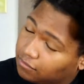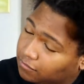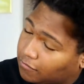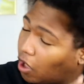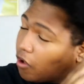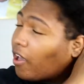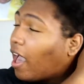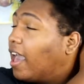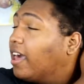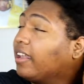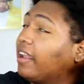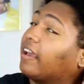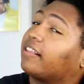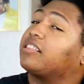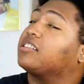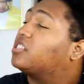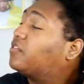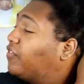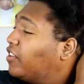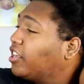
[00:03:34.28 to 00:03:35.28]
Okay, like
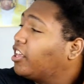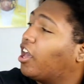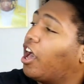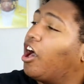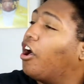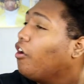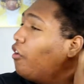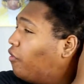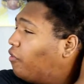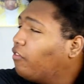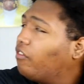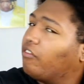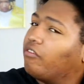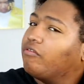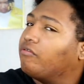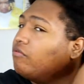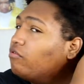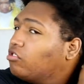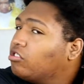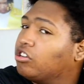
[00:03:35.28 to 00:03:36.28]
this video,
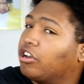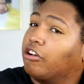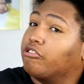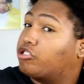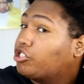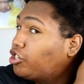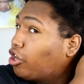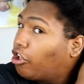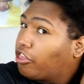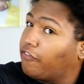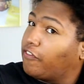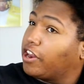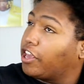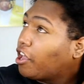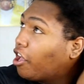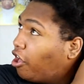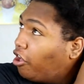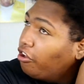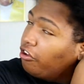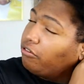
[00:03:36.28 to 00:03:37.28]
you know, share the
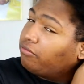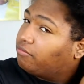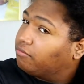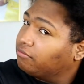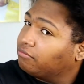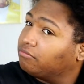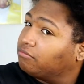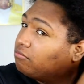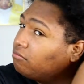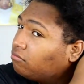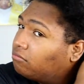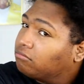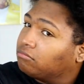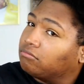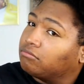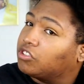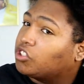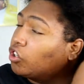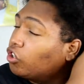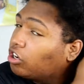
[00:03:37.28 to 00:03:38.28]
video,
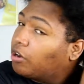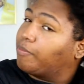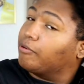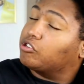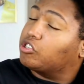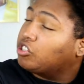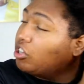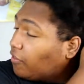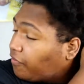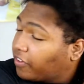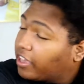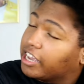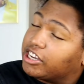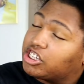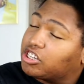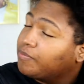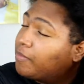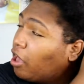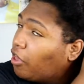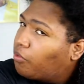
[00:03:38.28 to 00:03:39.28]
turn on your post
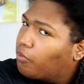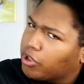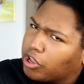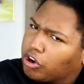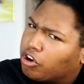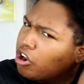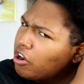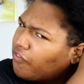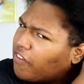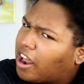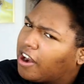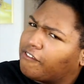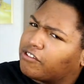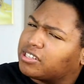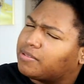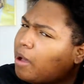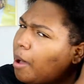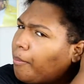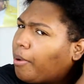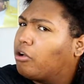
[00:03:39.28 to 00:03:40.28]
notification bell where you're notified every
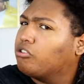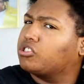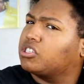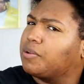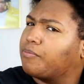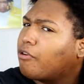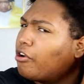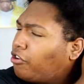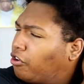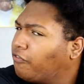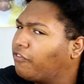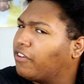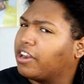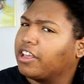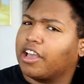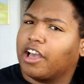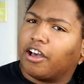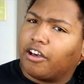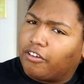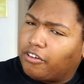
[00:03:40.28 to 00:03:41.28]
time I post a brand new
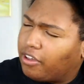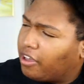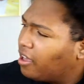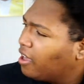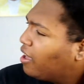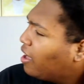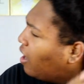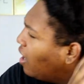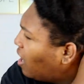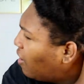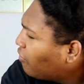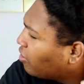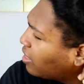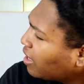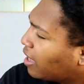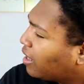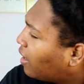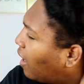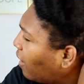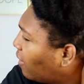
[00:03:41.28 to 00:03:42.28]
video, and
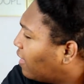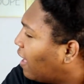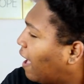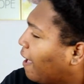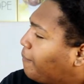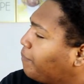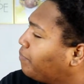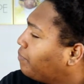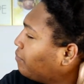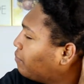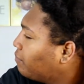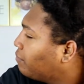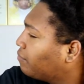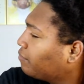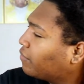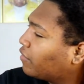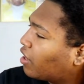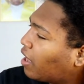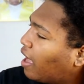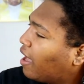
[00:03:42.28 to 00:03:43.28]
everything like that,
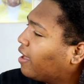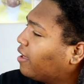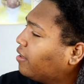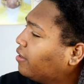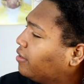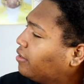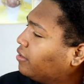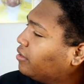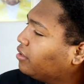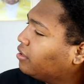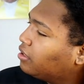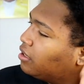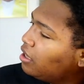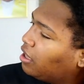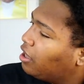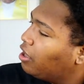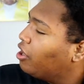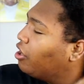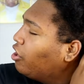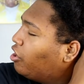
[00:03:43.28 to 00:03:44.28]
okay?
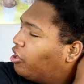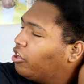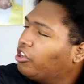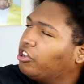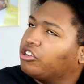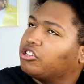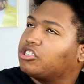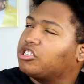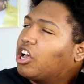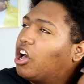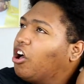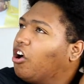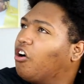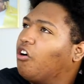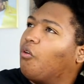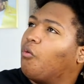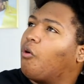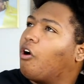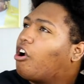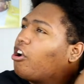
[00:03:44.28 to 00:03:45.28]

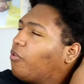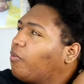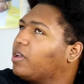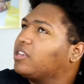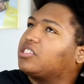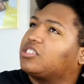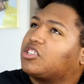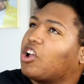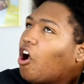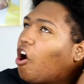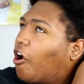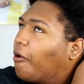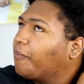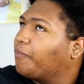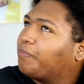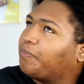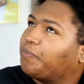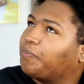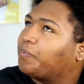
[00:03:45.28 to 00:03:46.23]
So, where do we start?